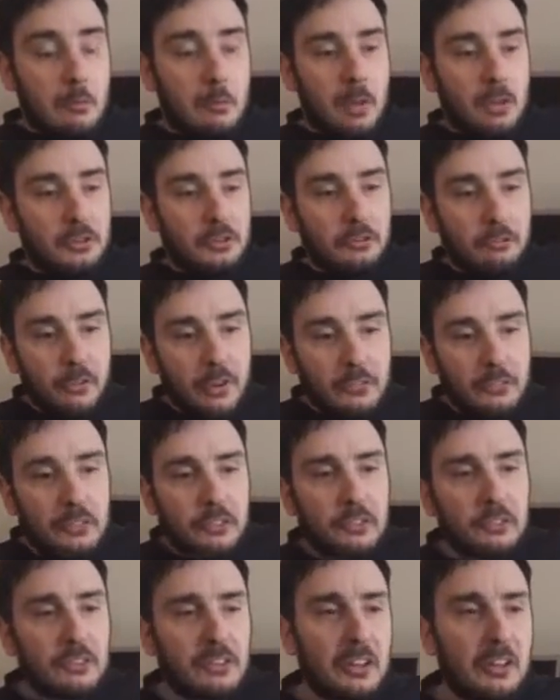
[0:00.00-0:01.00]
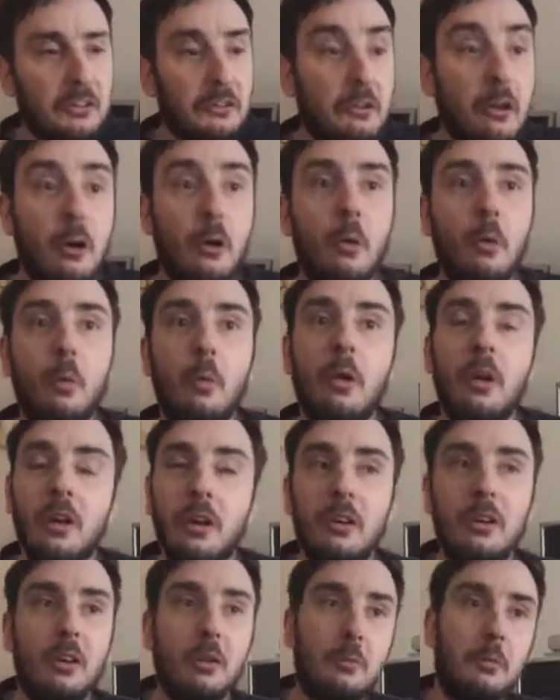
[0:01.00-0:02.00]
Mass Effected is a Knoll
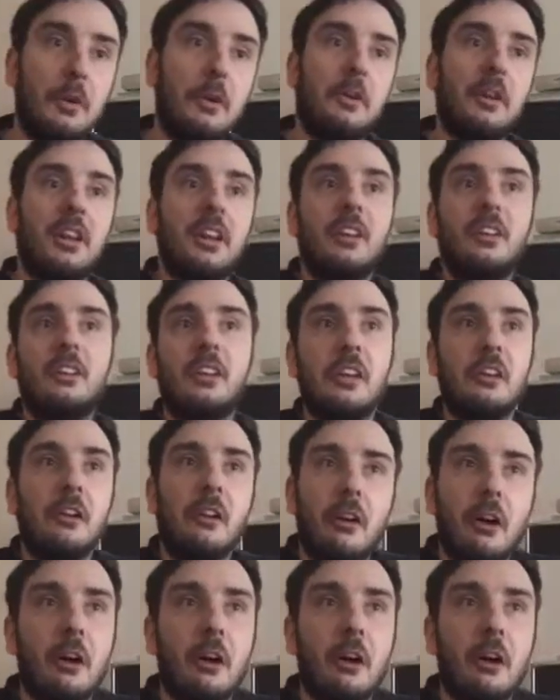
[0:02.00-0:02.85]
community centre.